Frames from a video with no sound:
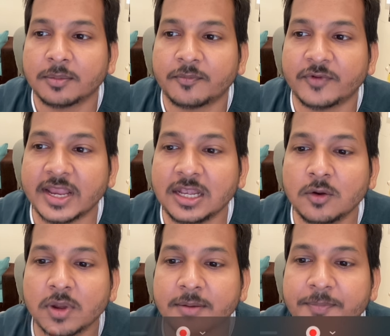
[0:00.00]

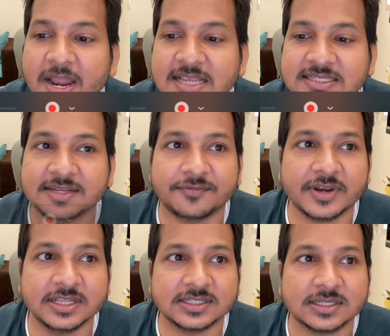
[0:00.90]
value and price
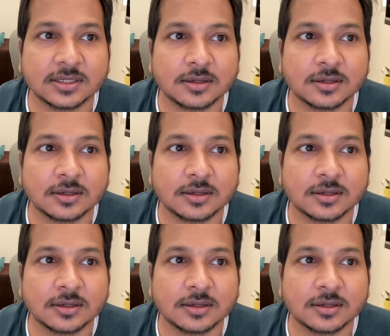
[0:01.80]
difference.